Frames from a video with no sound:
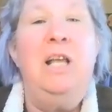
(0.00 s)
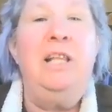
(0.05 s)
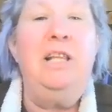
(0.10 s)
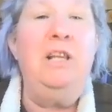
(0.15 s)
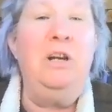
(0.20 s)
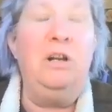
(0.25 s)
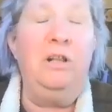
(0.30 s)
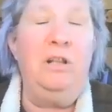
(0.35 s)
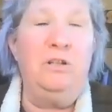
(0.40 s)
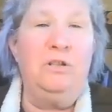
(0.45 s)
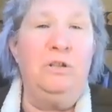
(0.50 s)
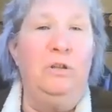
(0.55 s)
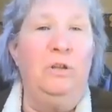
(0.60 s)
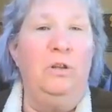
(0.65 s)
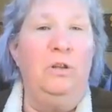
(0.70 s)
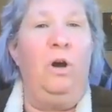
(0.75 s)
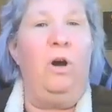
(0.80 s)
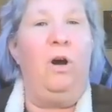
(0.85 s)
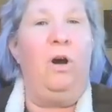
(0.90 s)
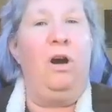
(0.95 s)
those
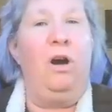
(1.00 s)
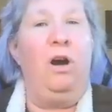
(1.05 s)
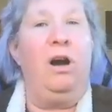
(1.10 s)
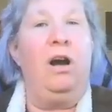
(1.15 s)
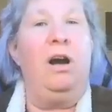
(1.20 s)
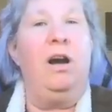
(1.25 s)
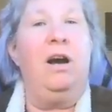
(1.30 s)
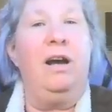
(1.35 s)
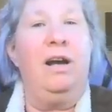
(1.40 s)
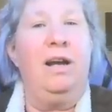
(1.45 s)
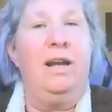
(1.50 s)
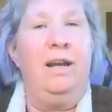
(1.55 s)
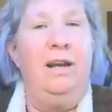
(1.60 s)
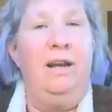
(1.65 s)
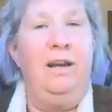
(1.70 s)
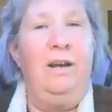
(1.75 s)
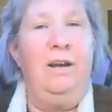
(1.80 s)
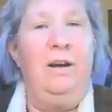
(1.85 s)
long